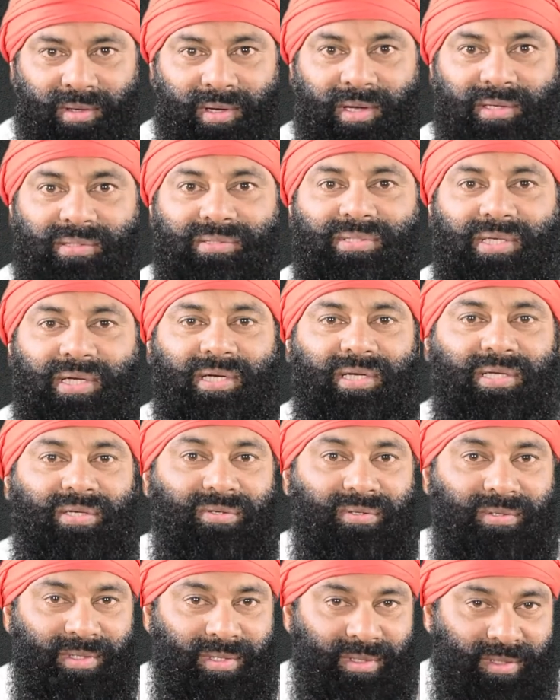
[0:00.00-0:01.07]
And suddenly
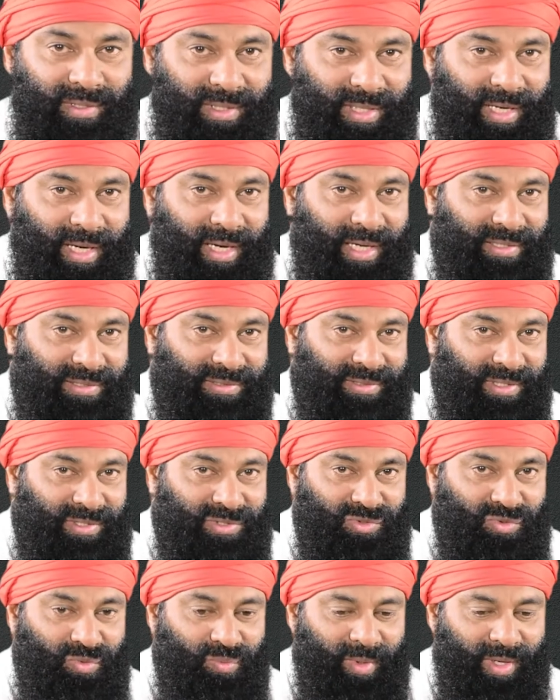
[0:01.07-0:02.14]
you re realize there
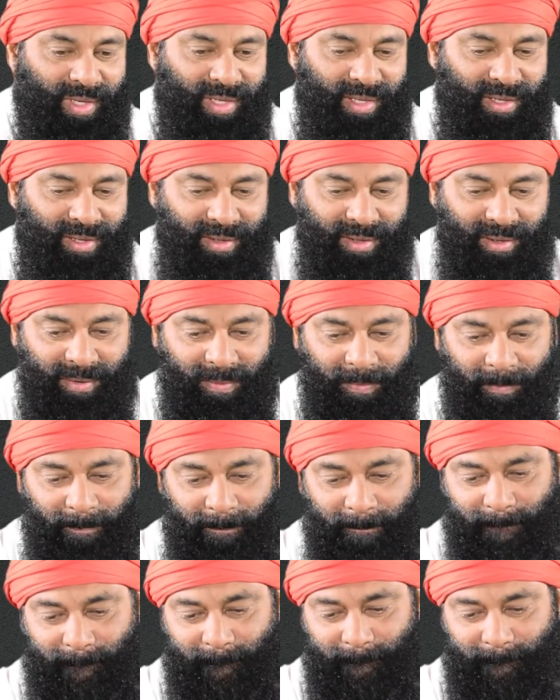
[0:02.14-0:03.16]
is no money.